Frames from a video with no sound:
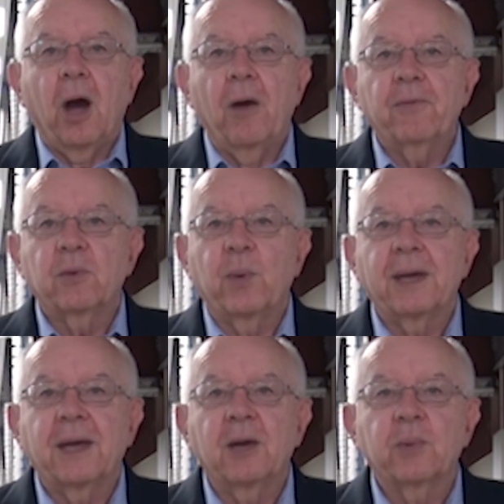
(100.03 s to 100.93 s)
Over the
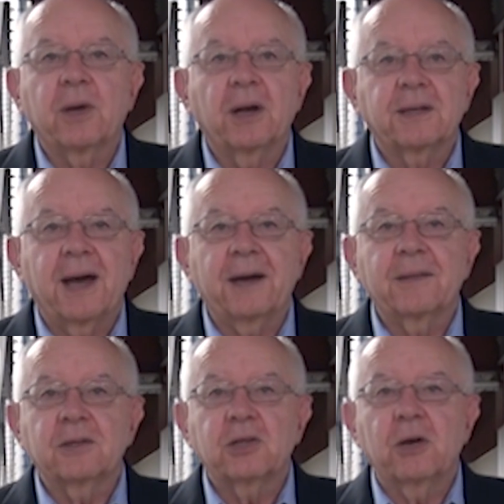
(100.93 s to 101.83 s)
weekend, we got data
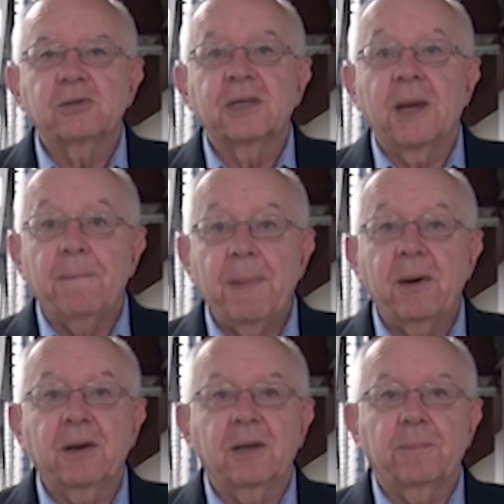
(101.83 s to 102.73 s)
that shows the
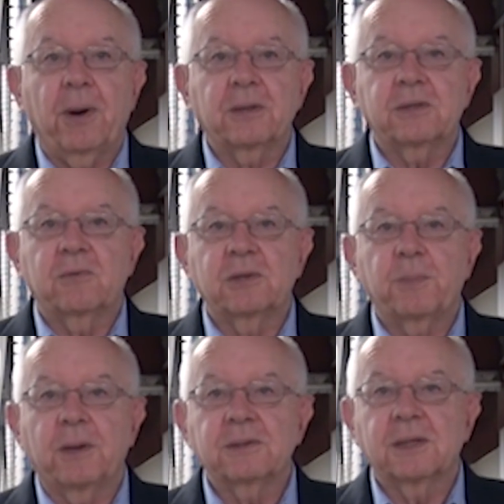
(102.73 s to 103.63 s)
American policy
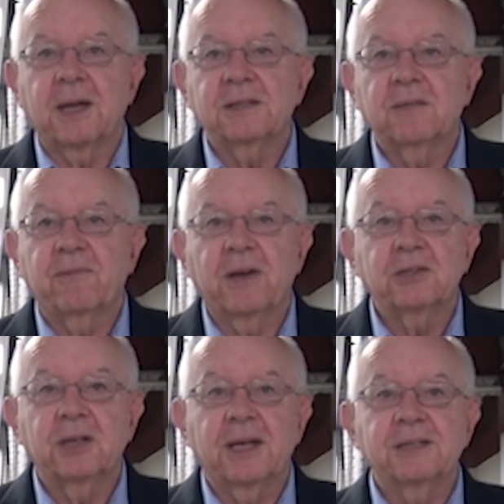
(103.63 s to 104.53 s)
response against
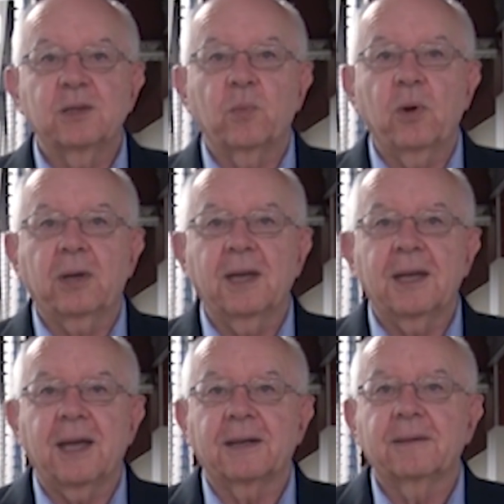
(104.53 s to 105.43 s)
inflation isn't
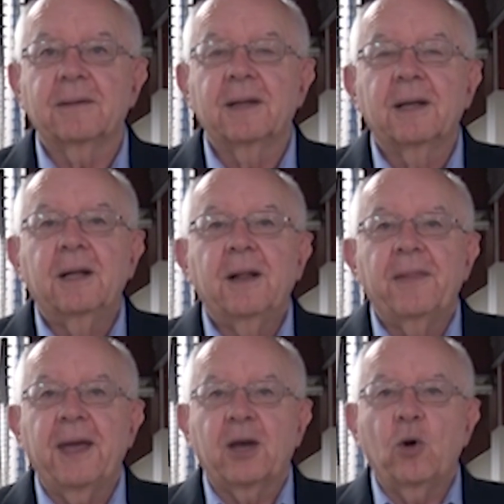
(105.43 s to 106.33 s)
working yet.
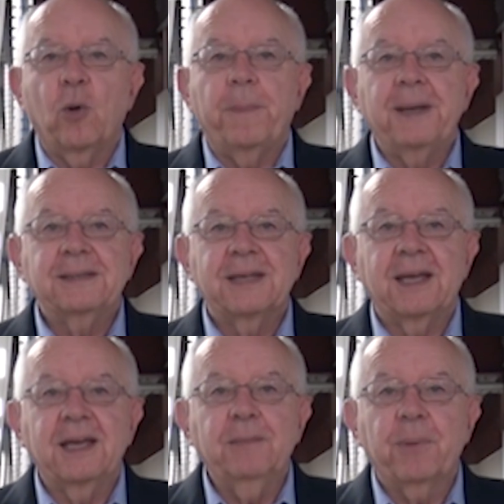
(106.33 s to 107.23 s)
Their core
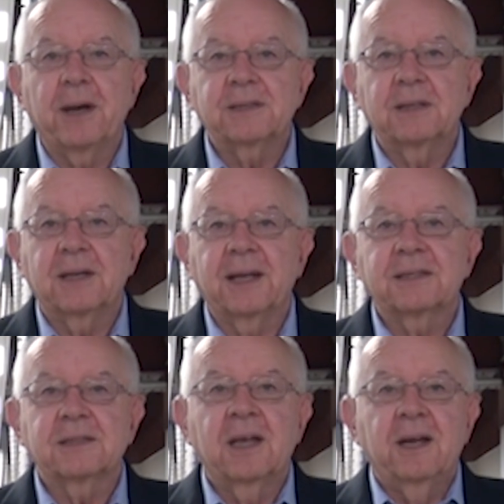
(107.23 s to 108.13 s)
PCE price
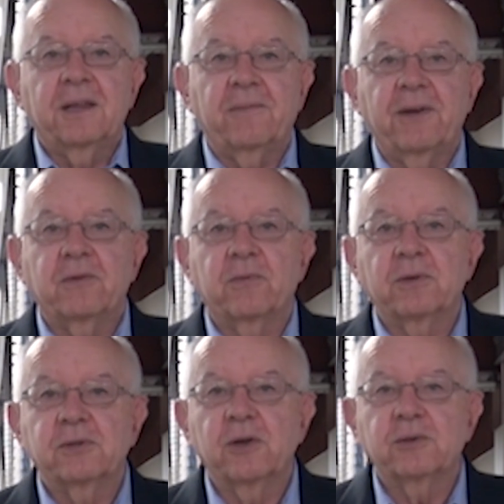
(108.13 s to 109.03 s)
index, the Federal
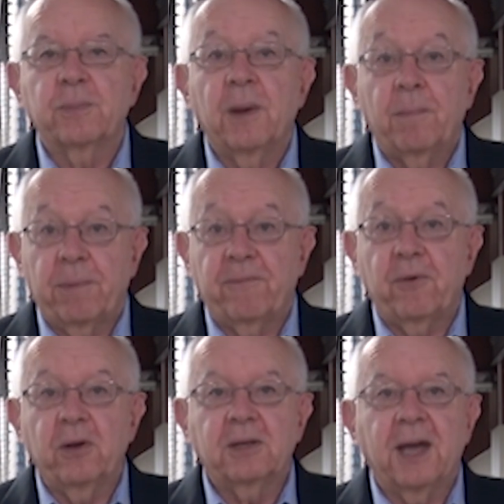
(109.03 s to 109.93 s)
Reserve's
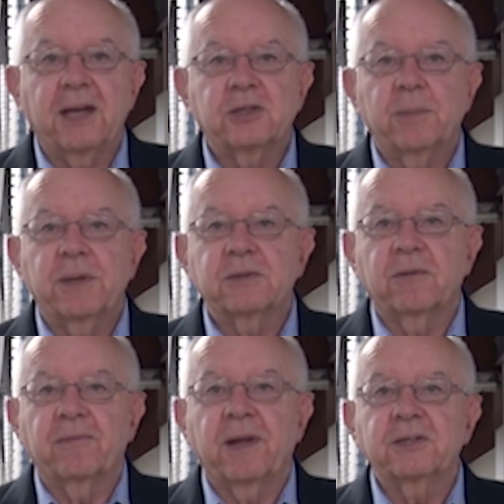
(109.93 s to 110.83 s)
preferred gauge to measure
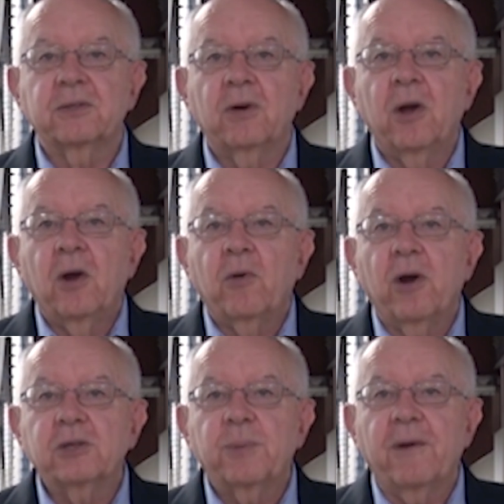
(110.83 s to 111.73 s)
inflation,
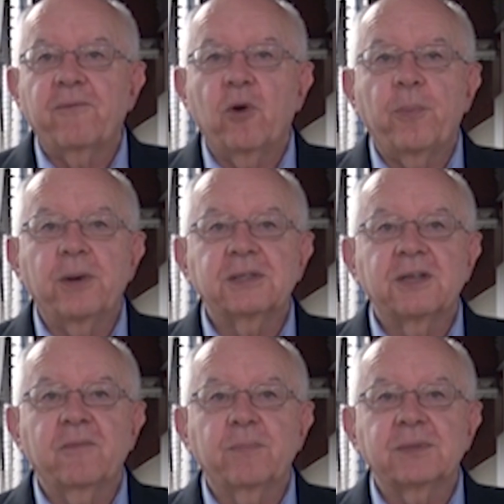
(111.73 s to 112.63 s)
rose by
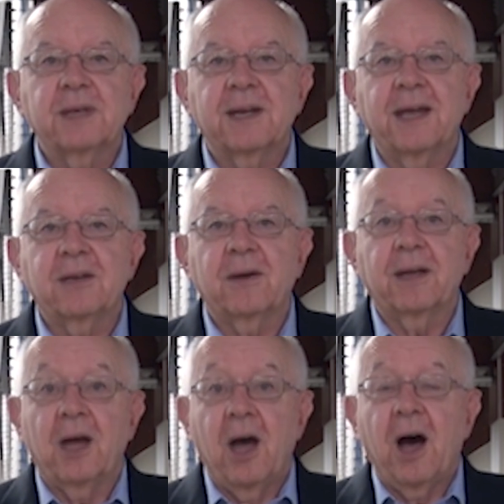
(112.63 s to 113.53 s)
4.7%
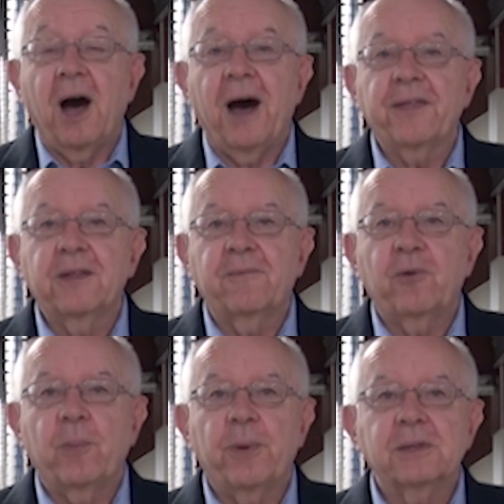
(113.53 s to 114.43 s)
annually, higher than the
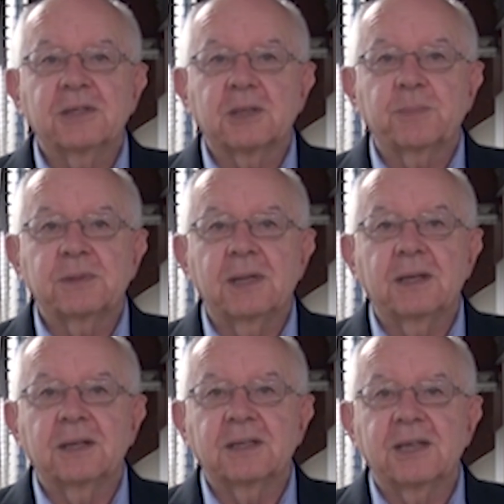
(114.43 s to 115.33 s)
4.6%
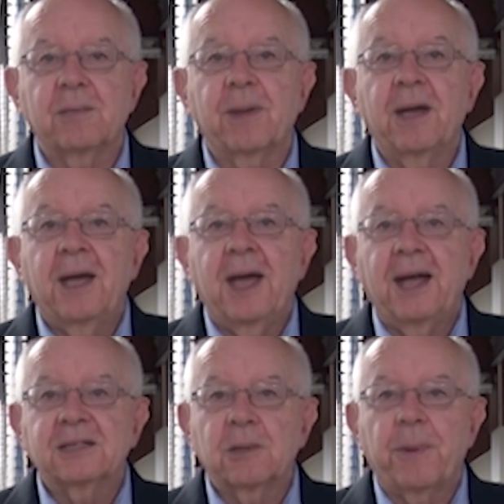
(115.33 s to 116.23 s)
in December
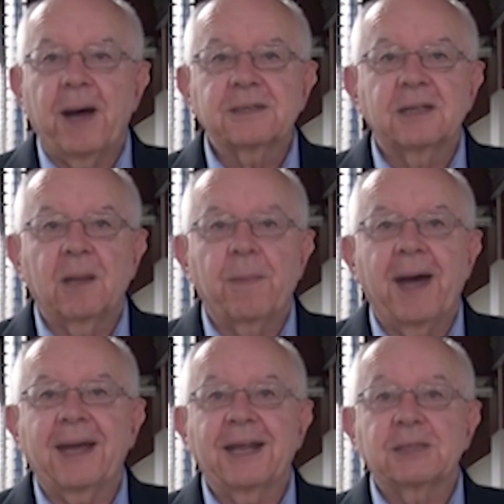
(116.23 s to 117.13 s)
and surpassing the
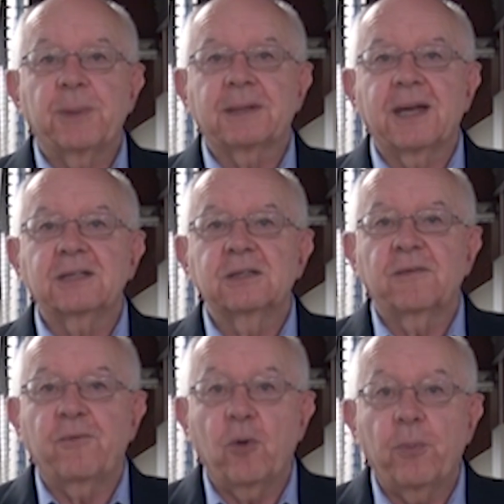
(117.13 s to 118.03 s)
market expectations
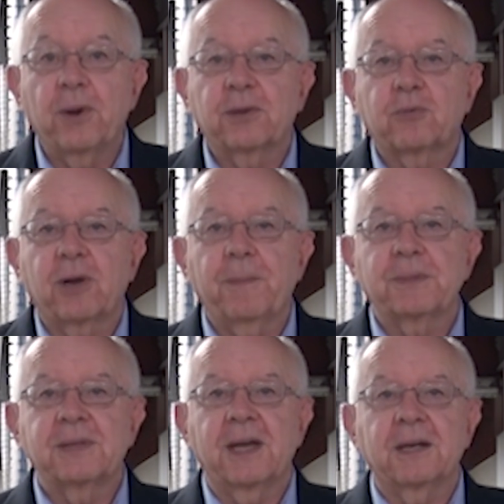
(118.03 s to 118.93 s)
of
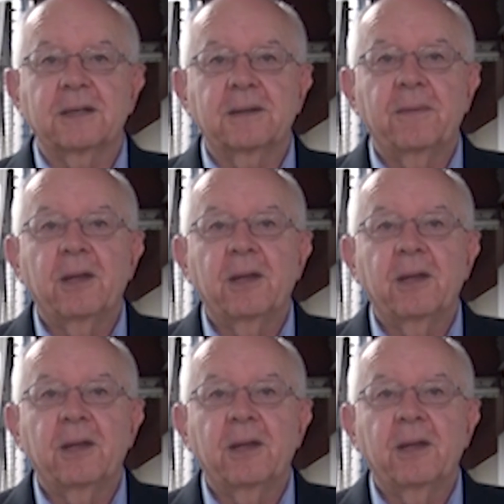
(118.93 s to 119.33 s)
4.3%.